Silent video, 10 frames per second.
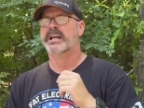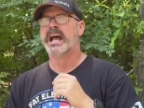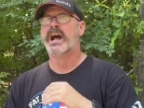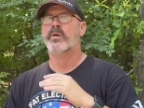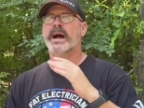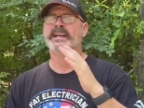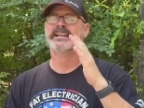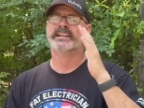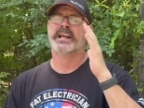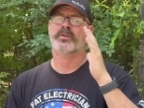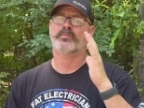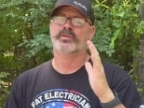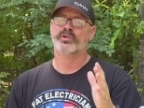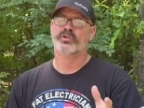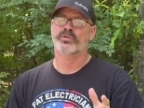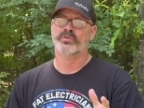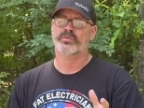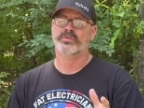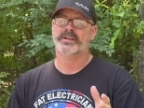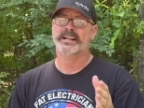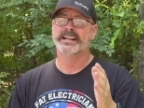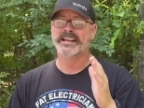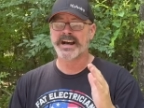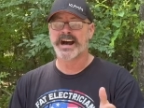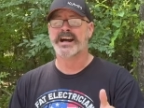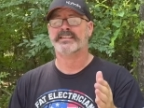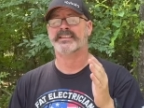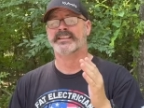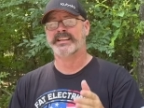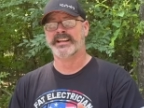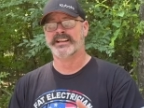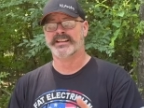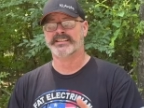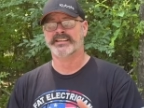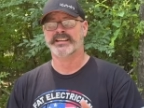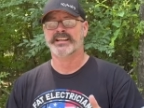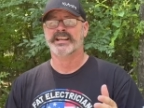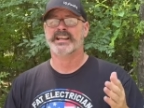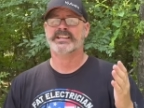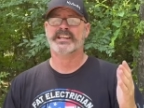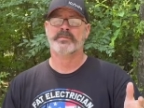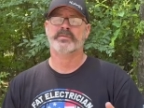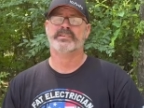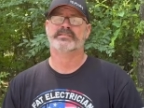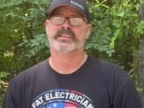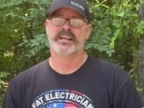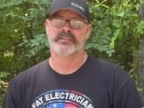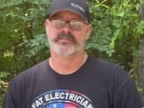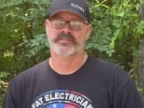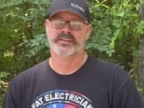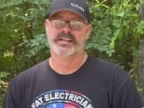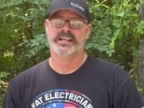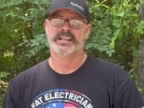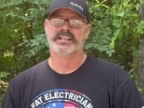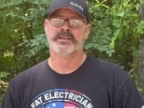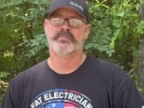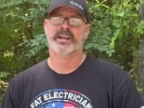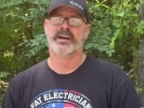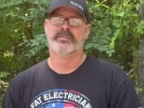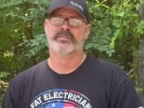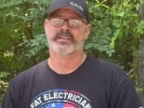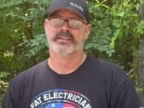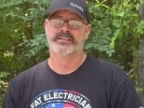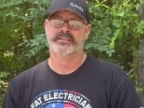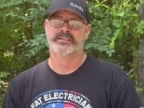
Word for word: how I can help you not get it and keep you safe and keep you healthy,